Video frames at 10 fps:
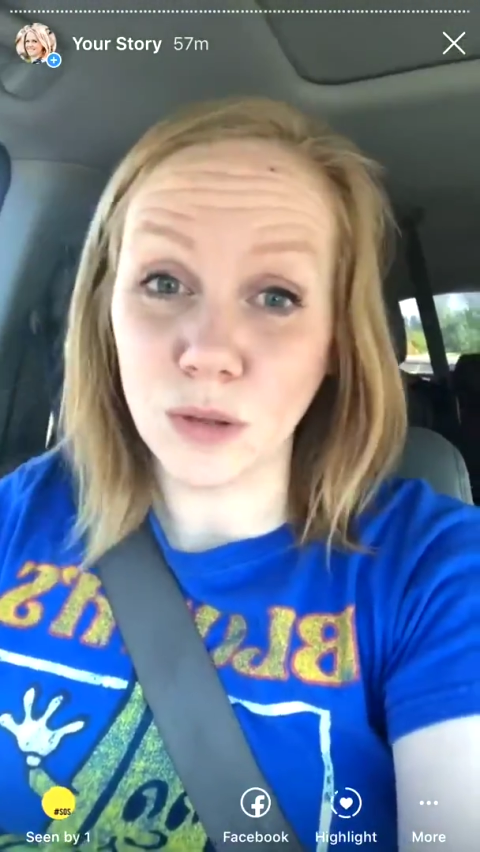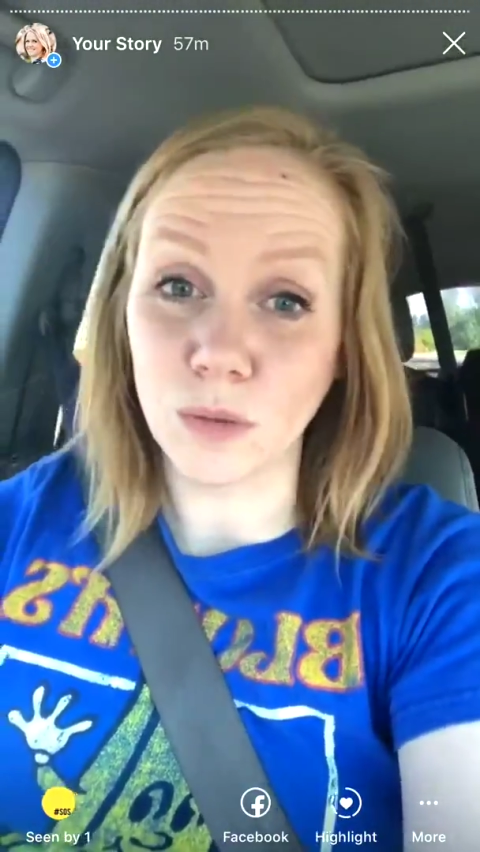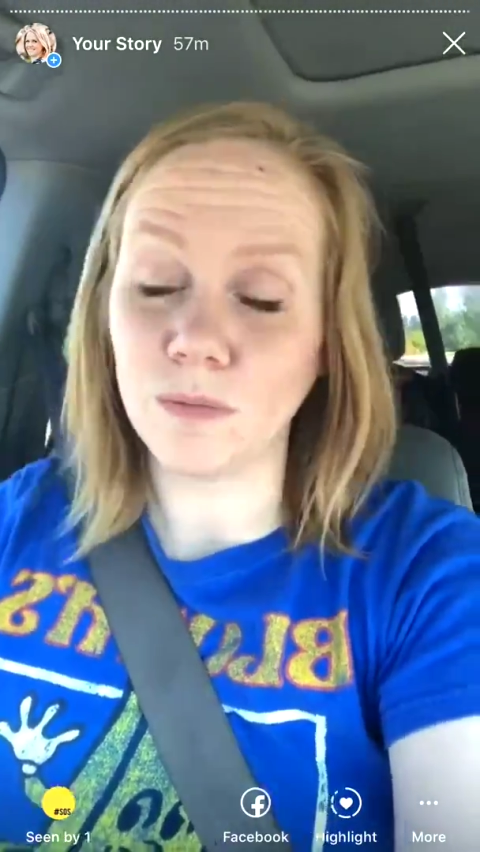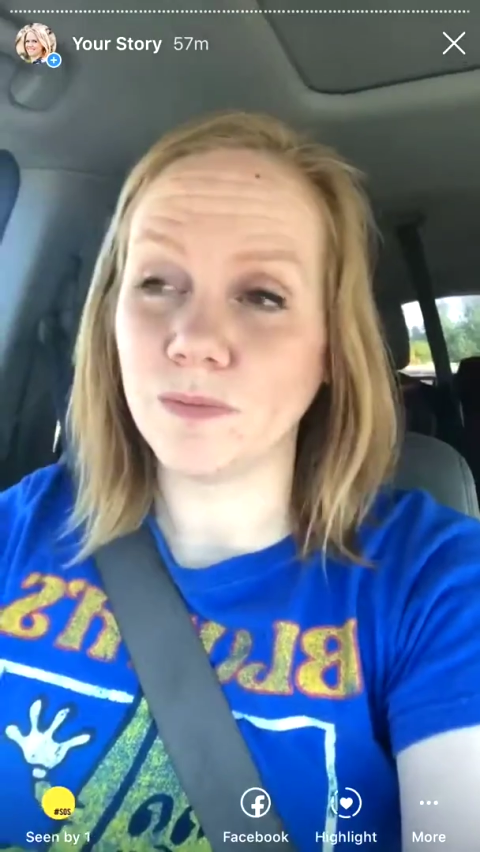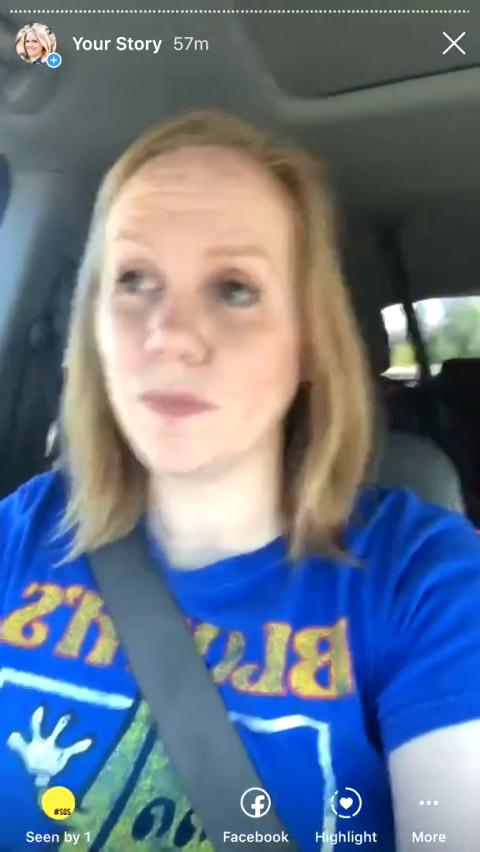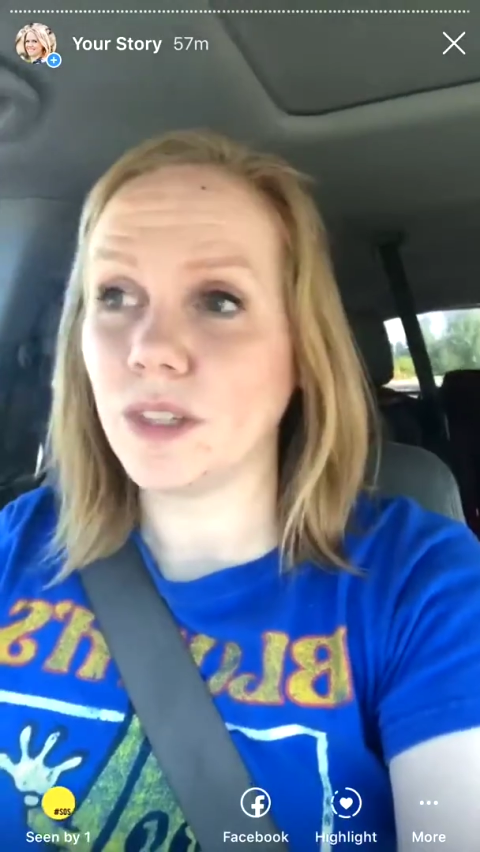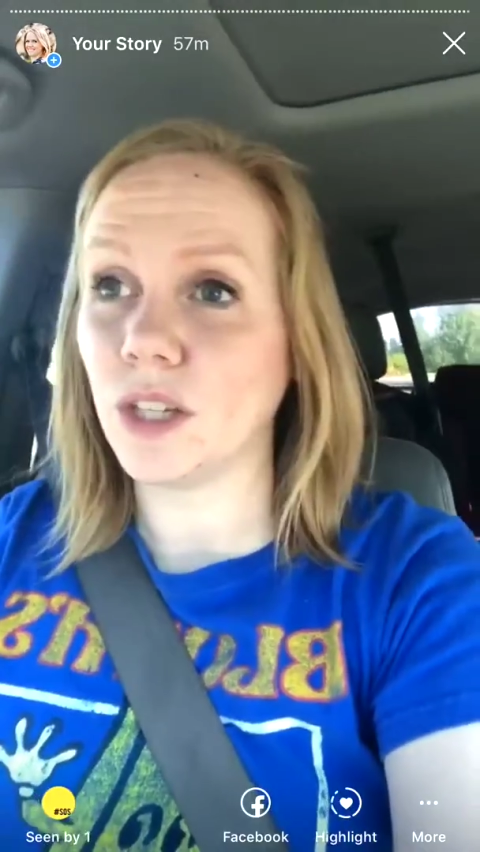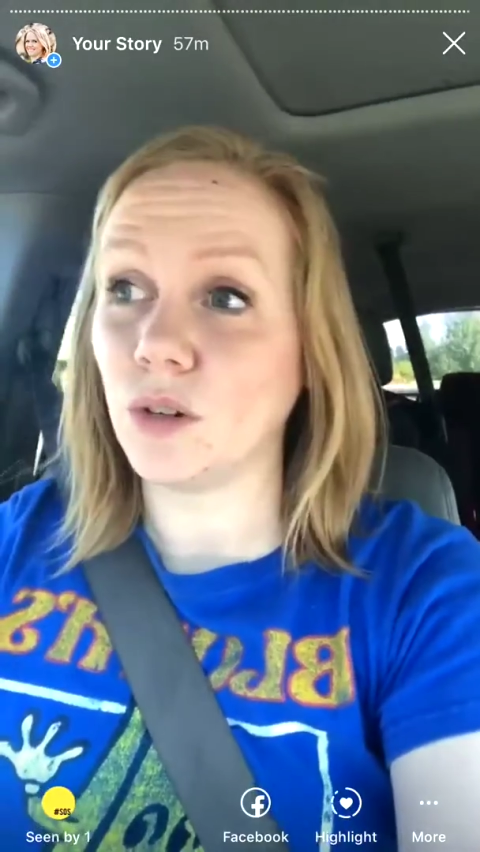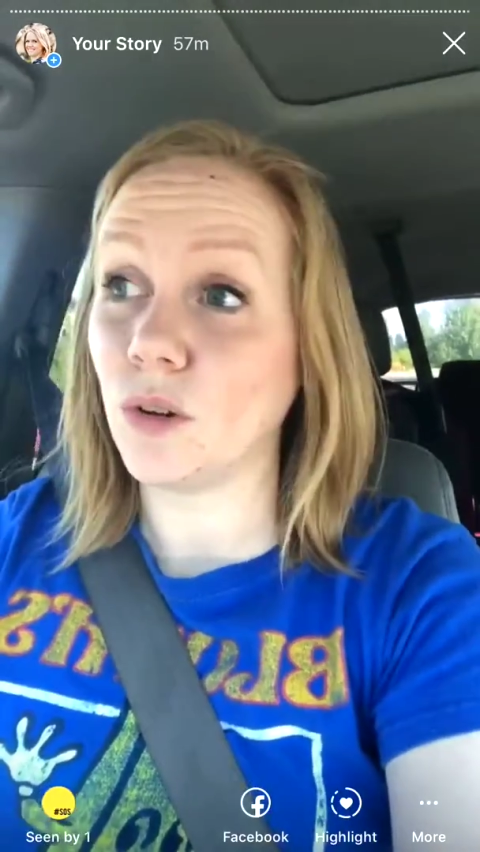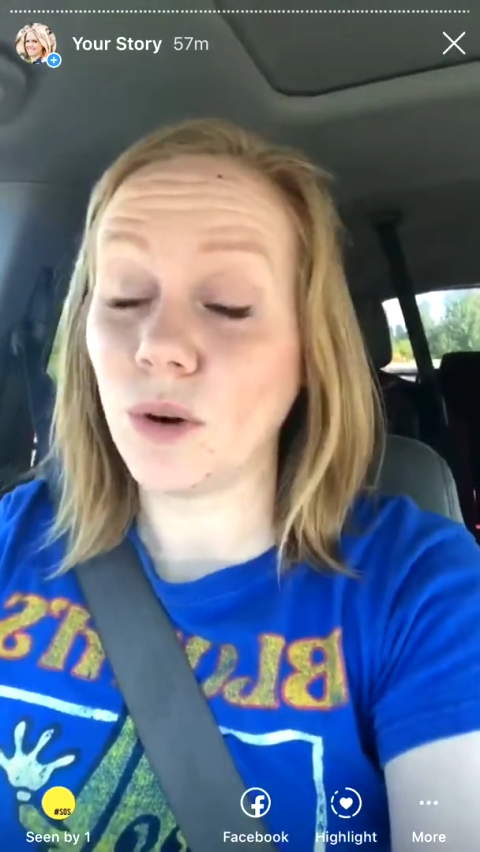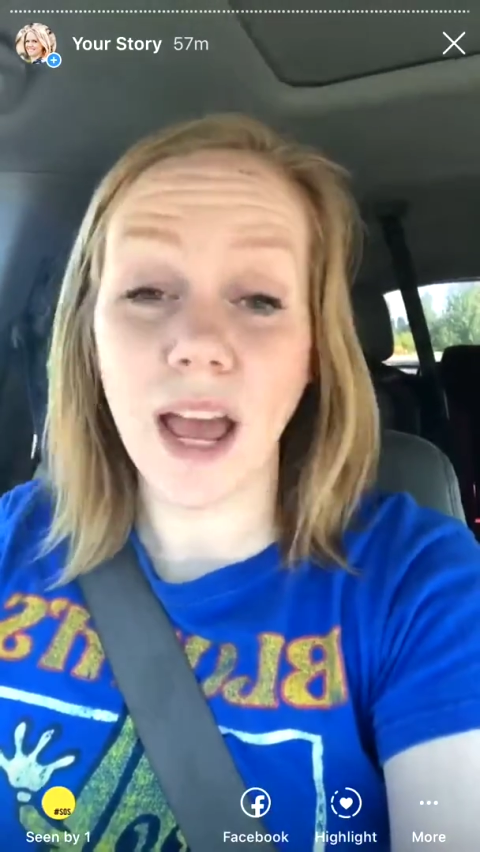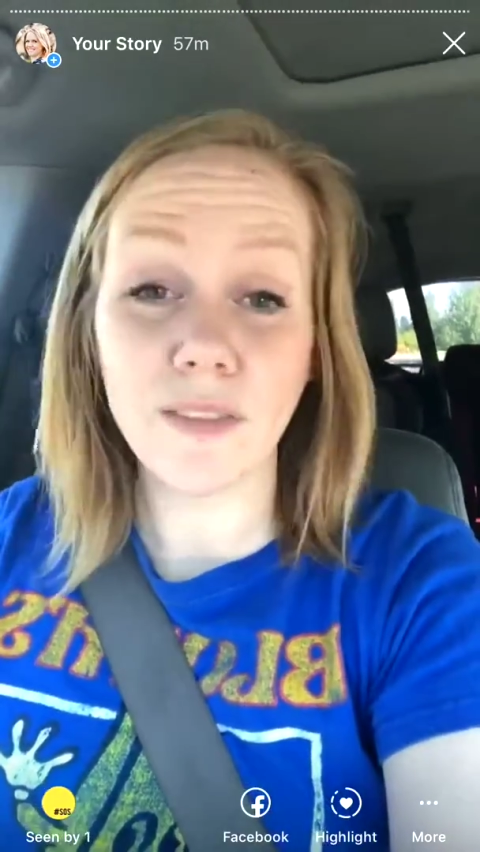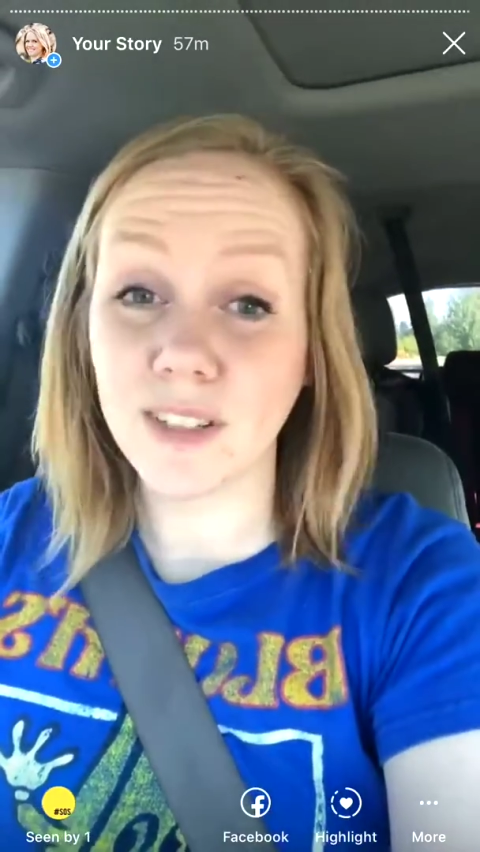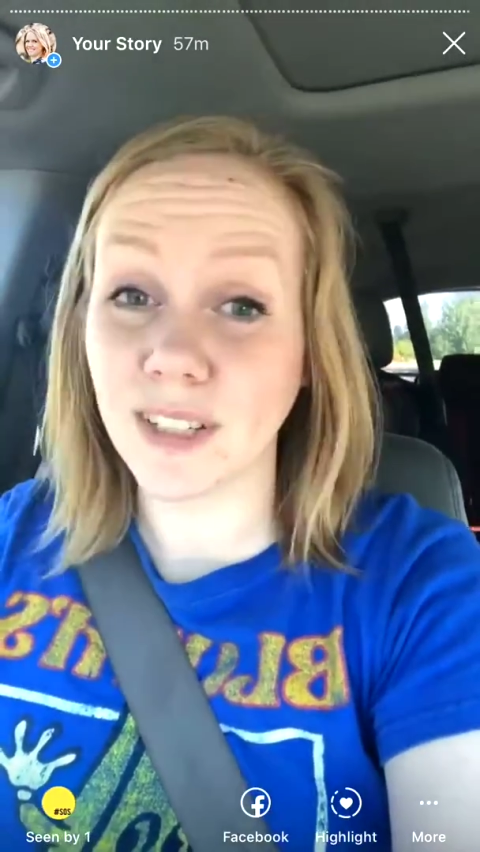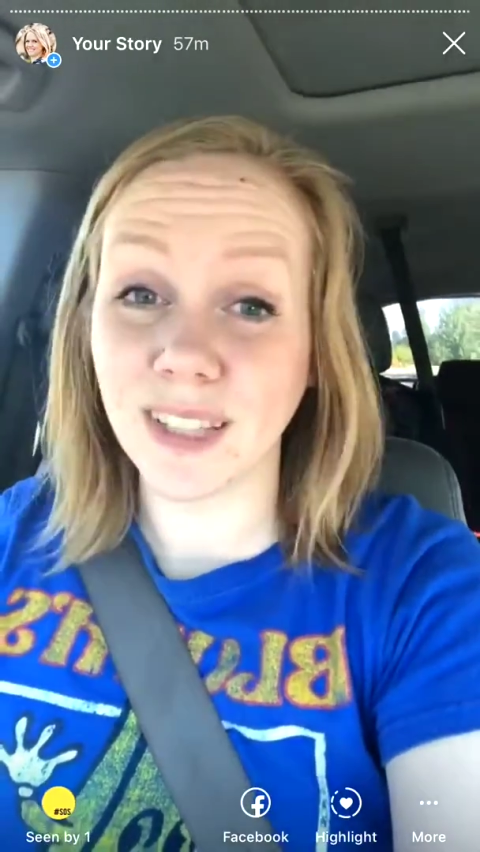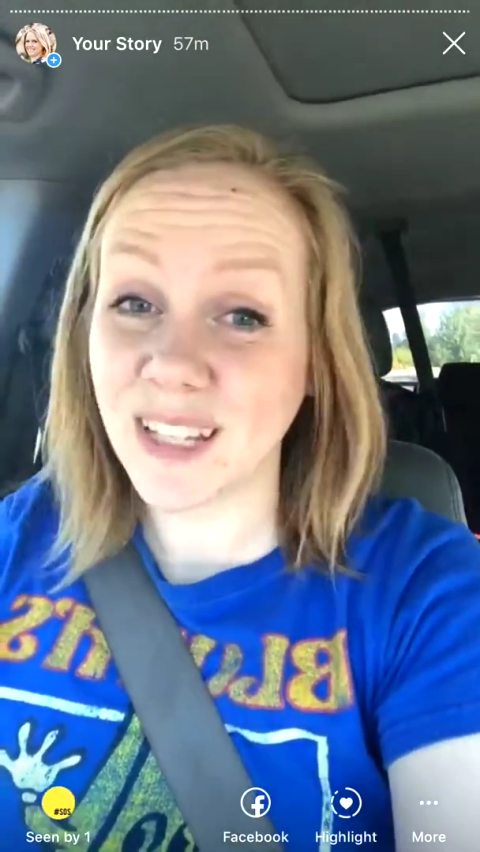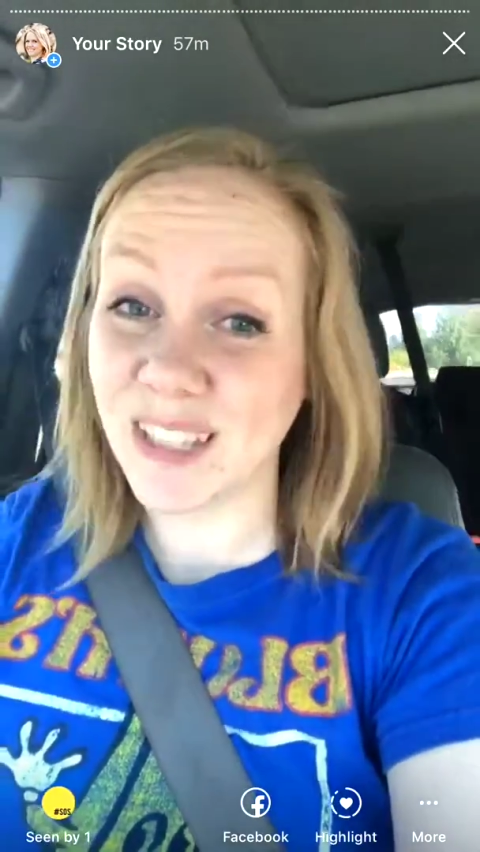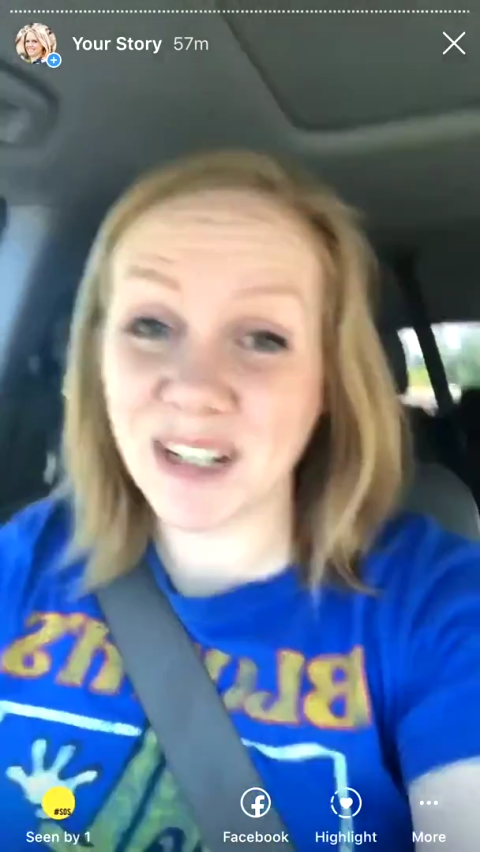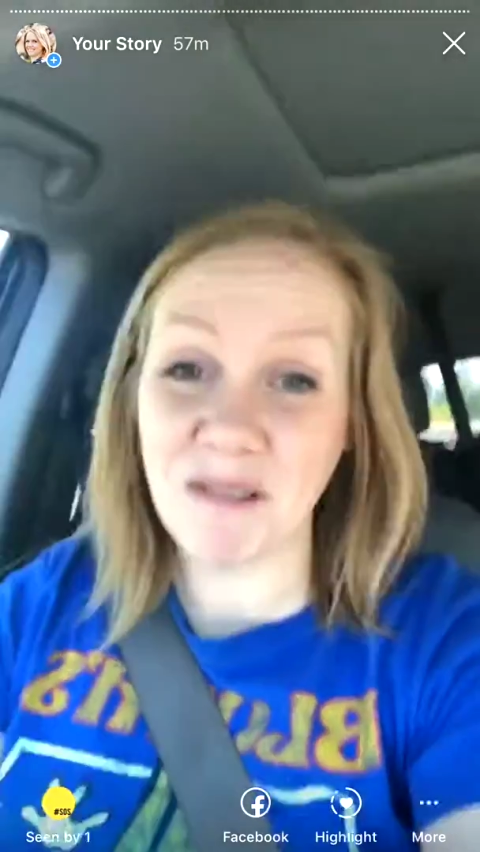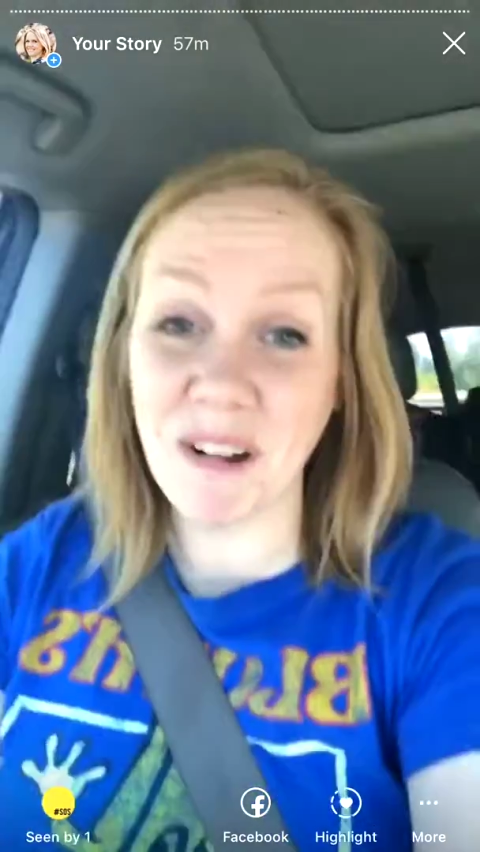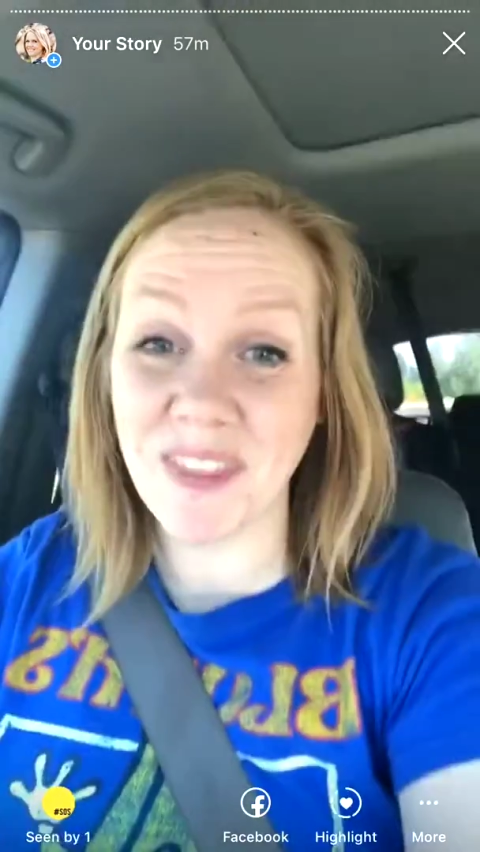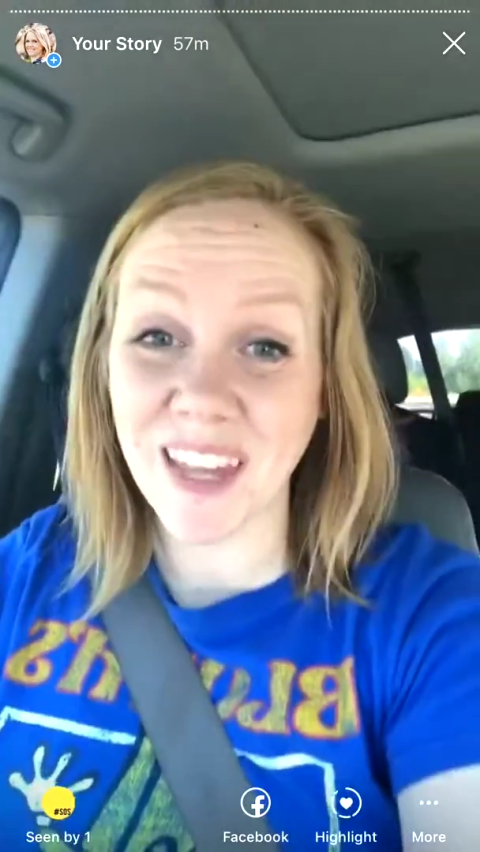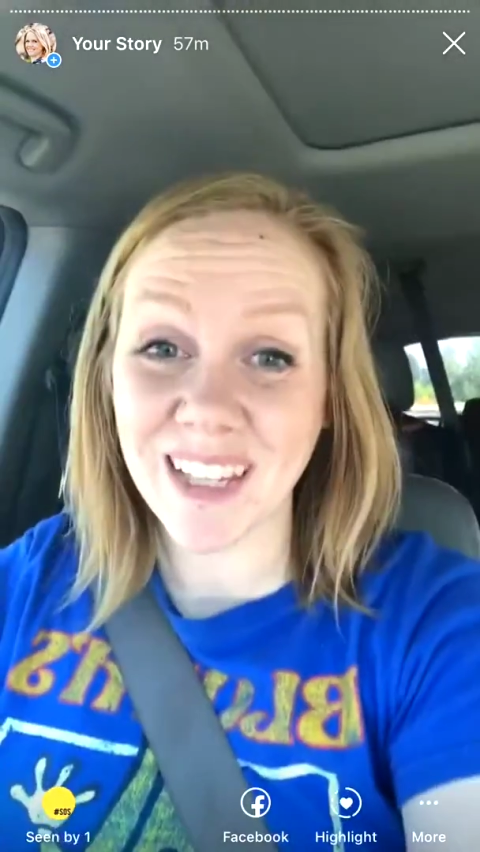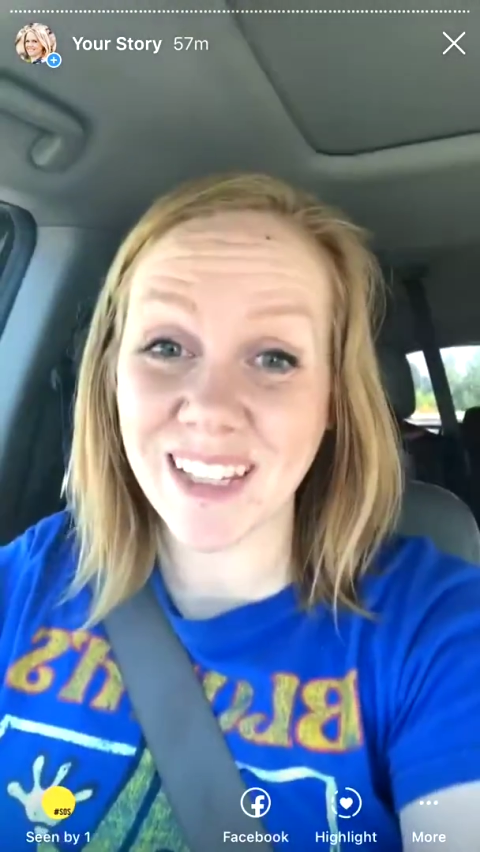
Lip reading: You don't have to listen to what they say